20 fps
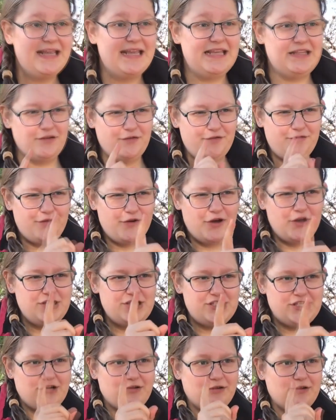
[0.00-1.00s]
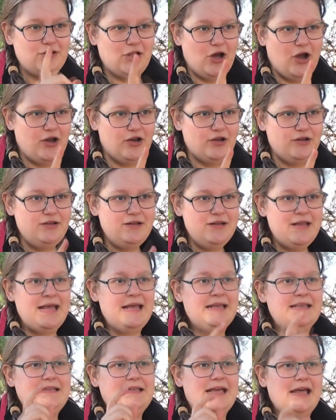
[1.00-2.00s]
In the first year alone,
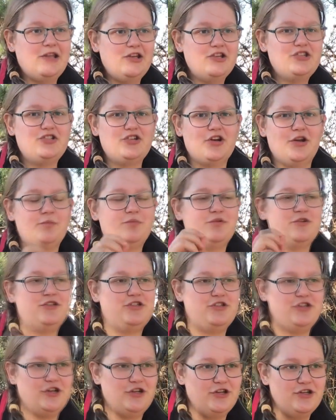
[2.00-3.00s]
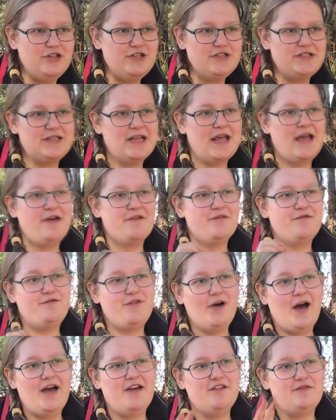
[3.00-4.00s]
Yellowstone produced
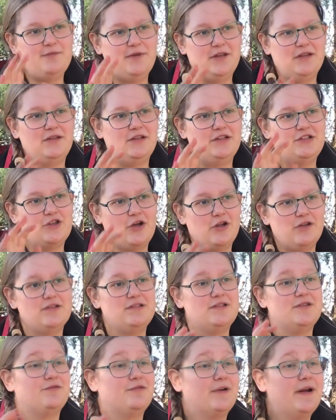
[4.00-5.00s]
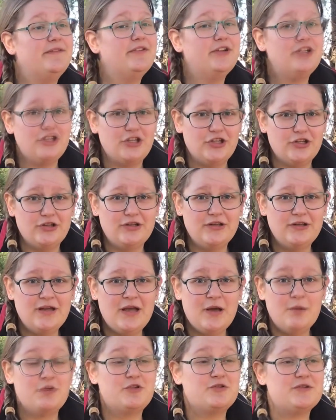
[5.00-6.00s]
$5 million of revenue,
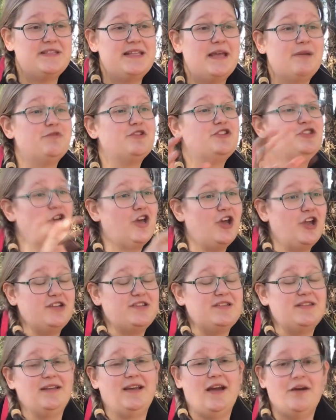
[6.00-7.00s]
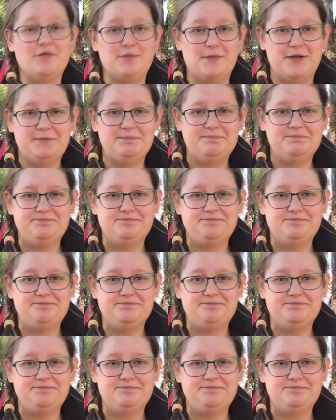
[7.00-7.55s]
which was then returned to the government.